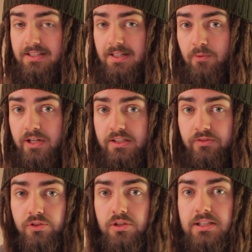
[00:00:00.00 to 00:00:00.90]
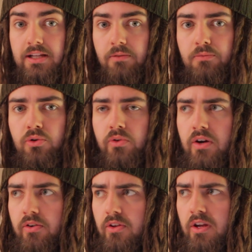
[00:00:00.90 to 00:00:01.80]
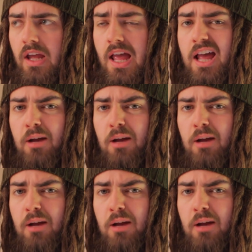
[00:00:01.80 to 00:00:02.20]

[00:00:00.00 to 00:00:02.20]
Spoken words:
same way as if you just let them do their thing.